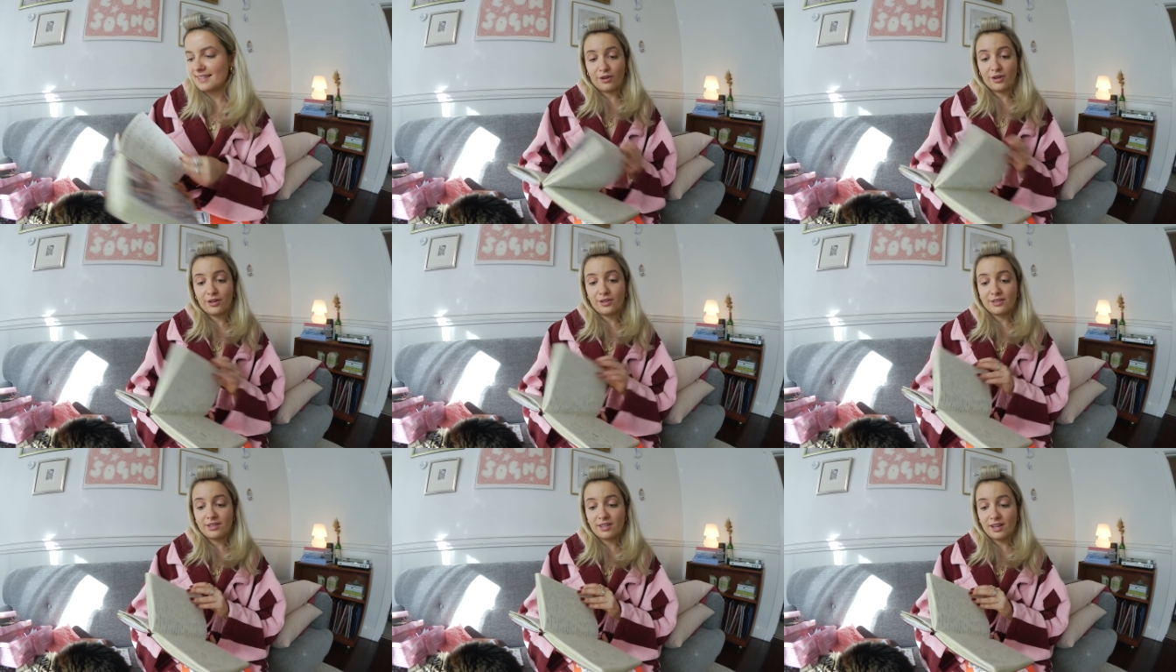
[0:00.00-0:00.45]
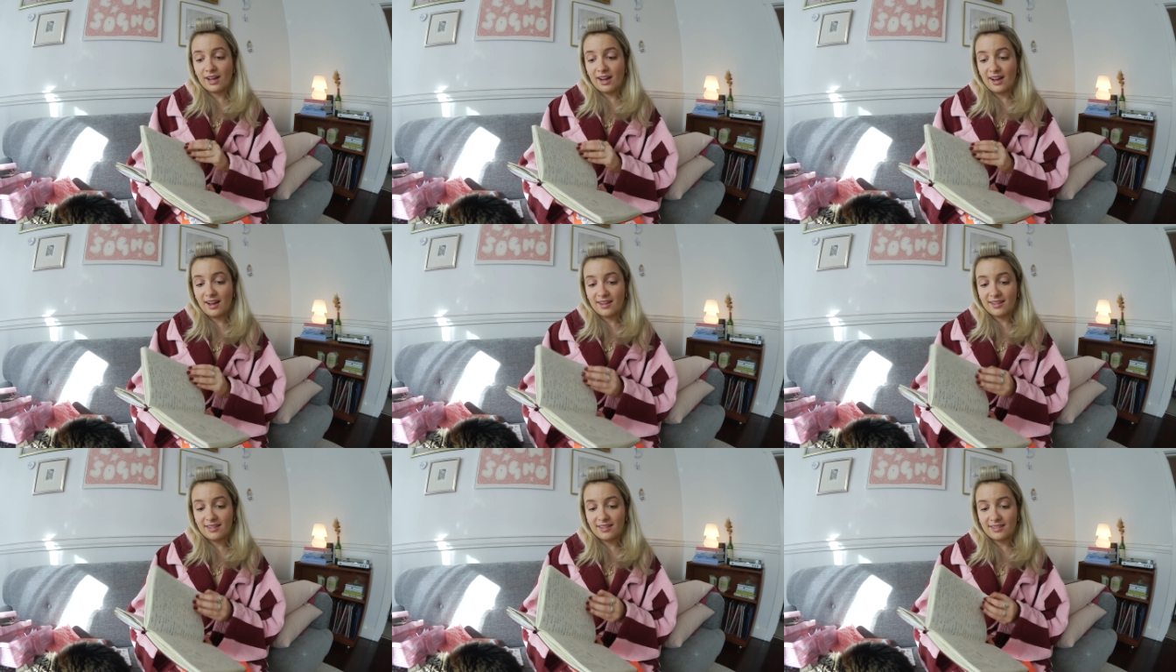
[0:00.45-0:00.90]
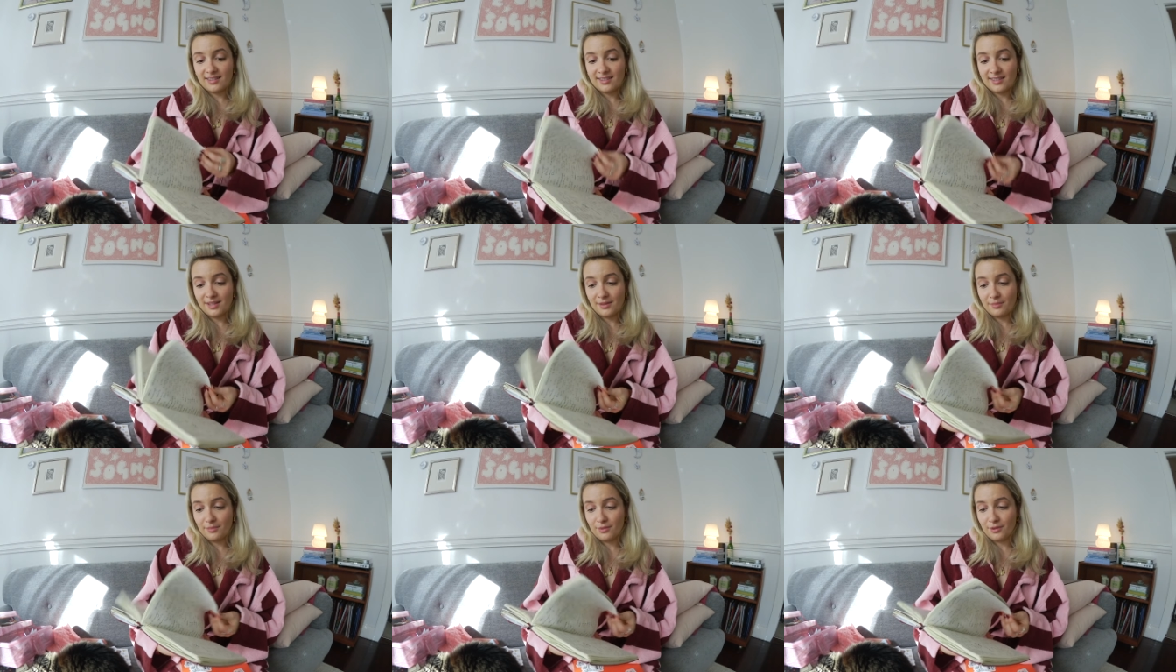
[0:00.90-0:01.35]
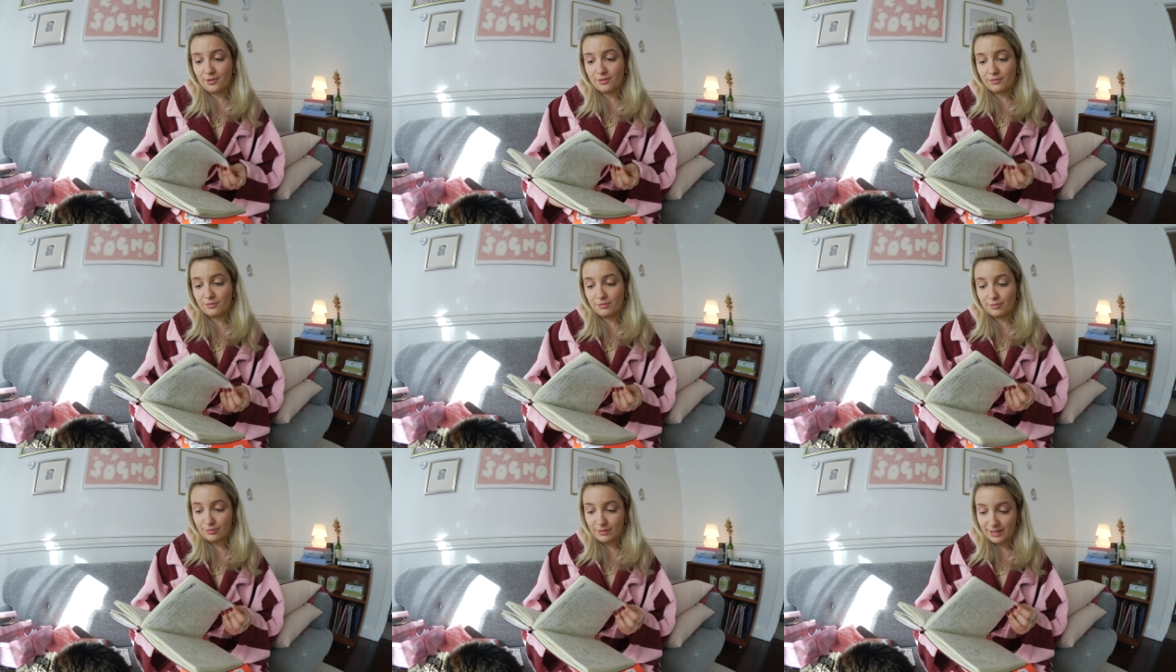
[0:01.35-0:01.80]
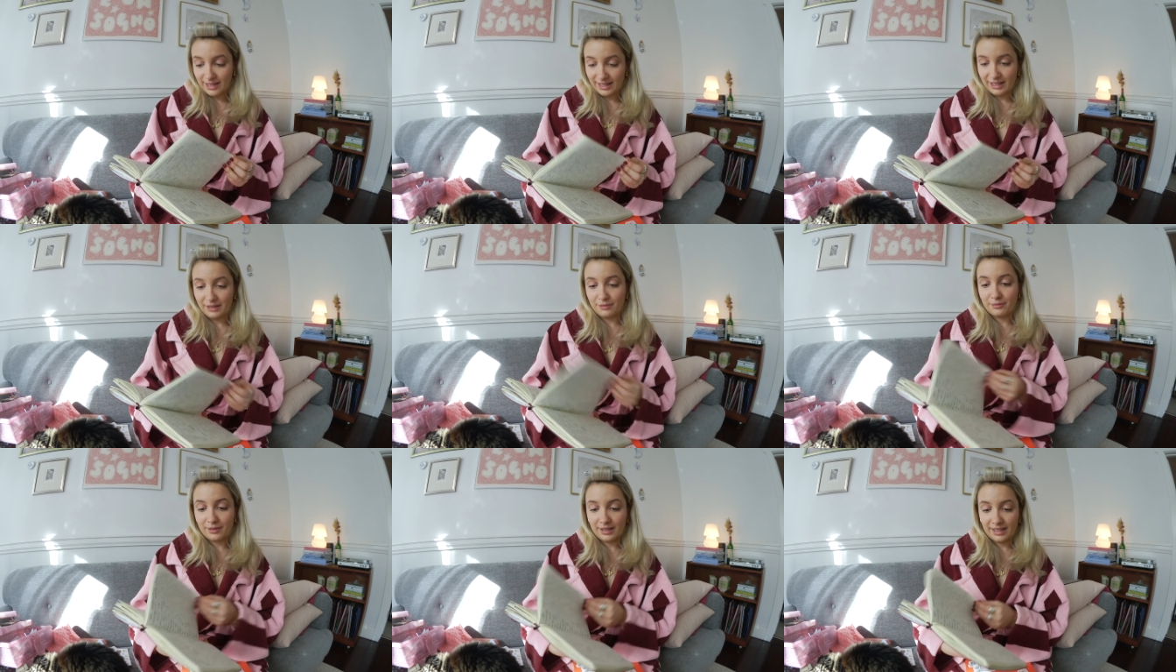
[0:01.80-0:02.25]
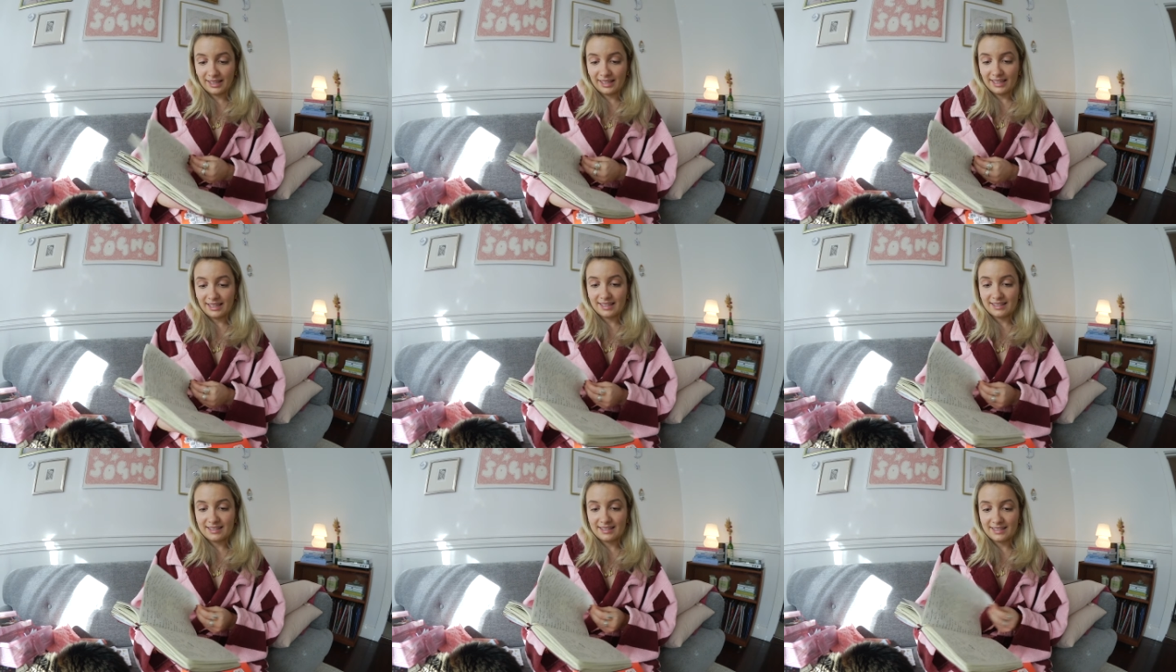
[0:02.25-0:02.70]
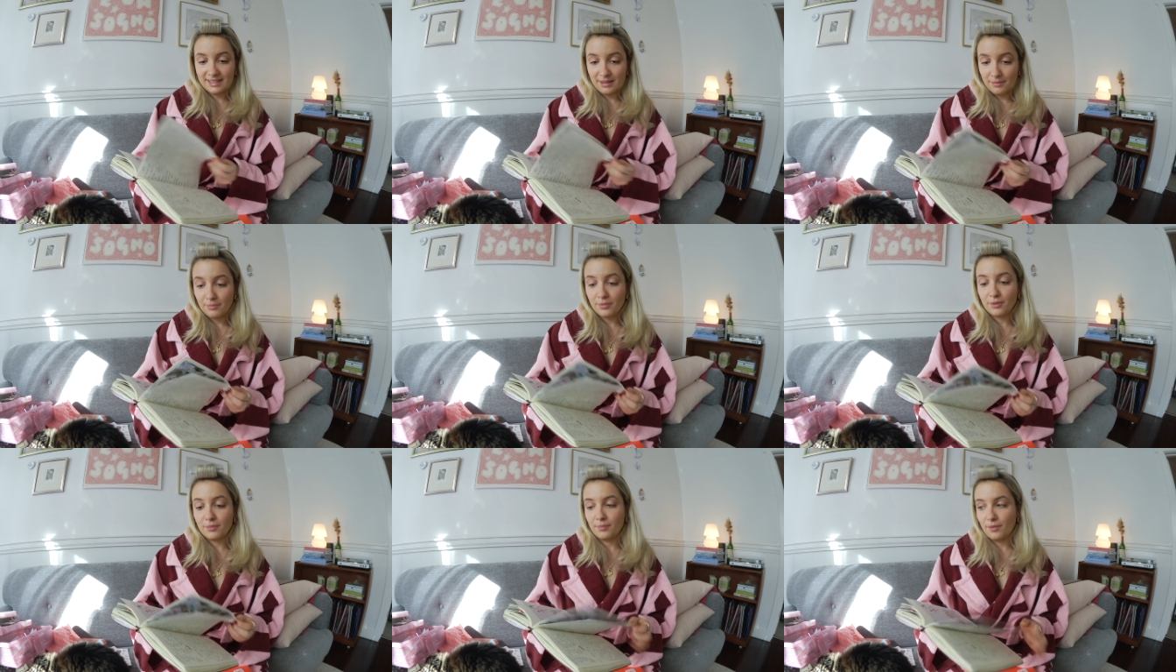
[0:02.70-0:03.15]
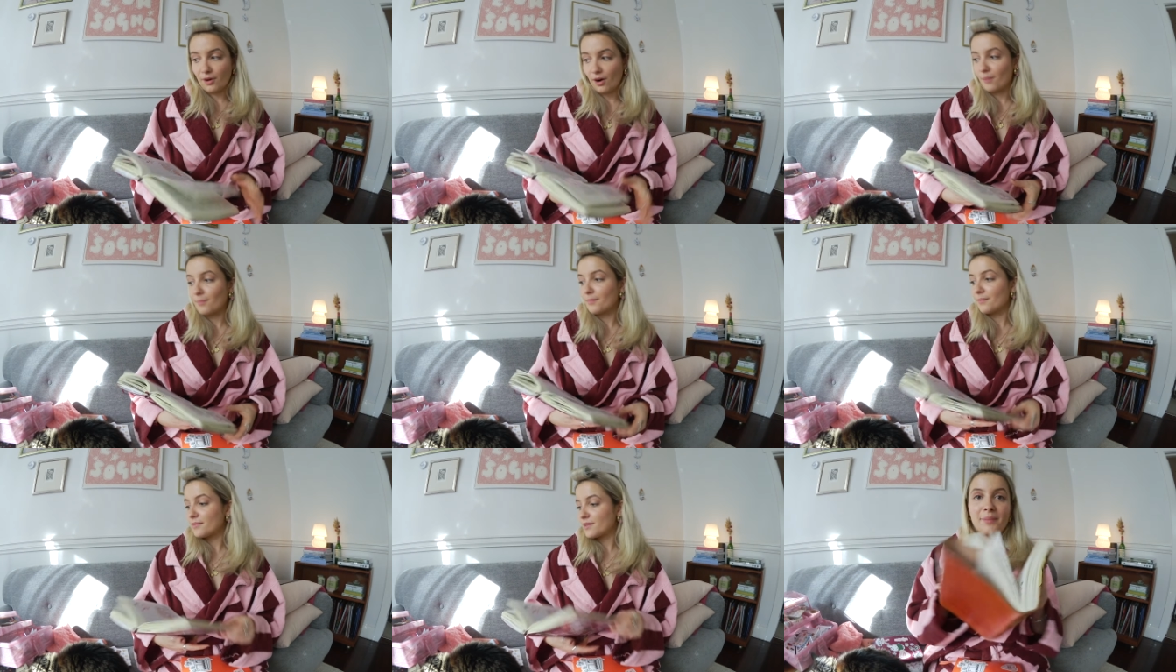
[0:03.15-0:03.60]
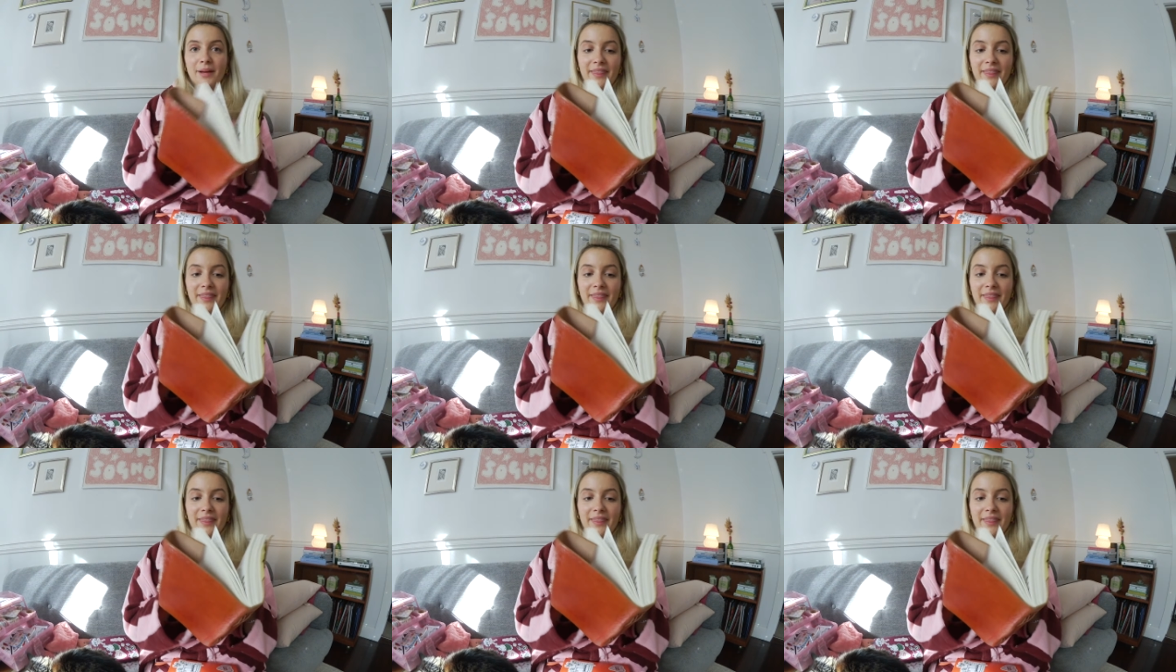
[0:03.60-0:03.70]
Those are some really, really simple prompts.